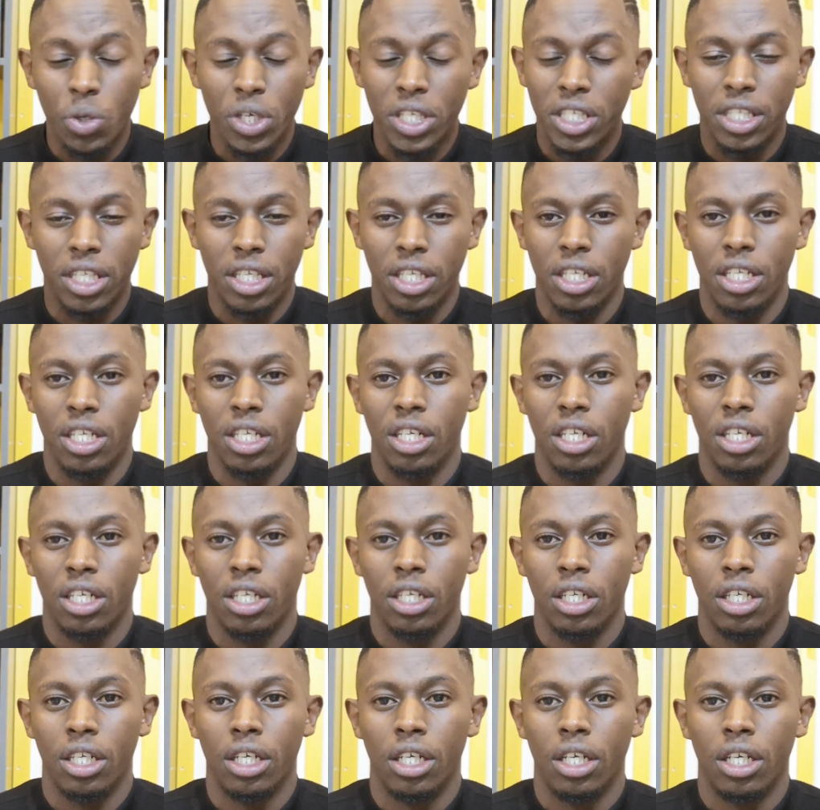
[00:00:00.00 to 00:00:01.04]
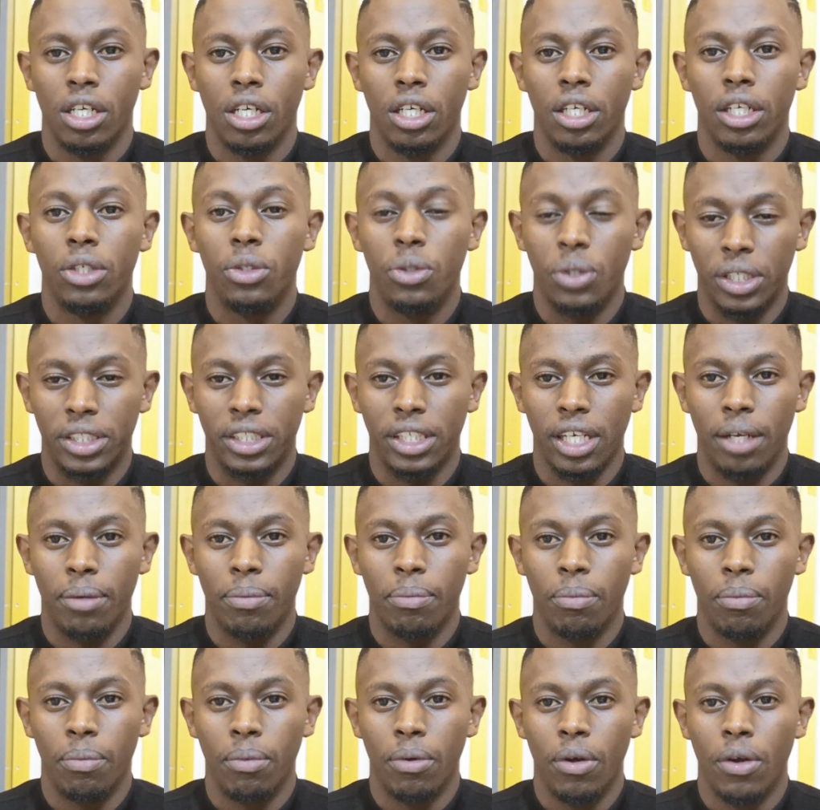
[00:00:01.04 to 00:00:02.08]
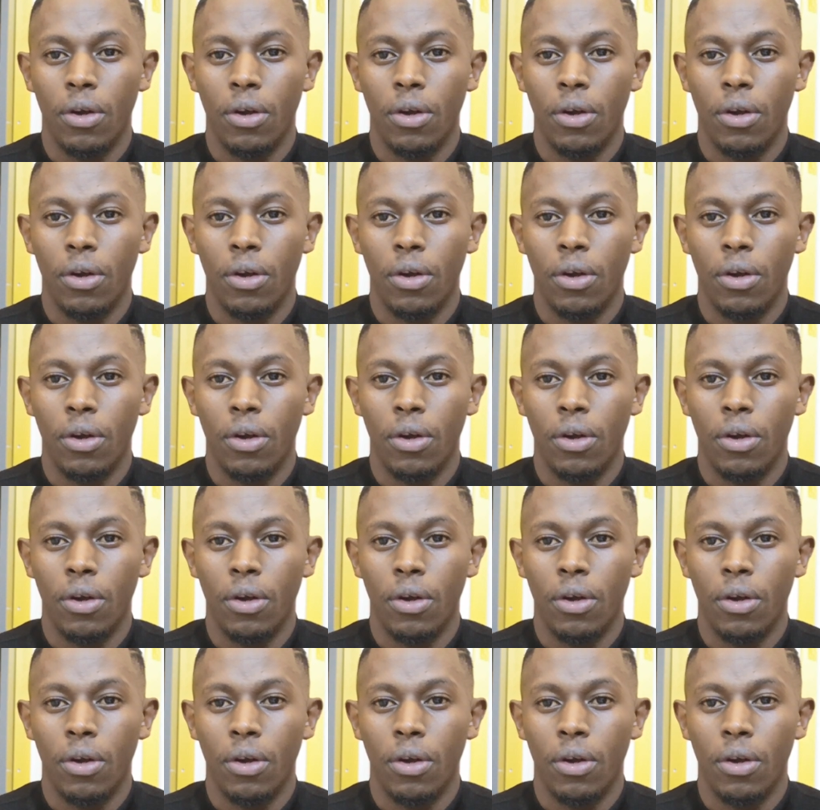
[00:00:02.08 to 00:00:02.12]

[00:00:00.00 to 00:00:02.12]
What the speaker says: wasting your time.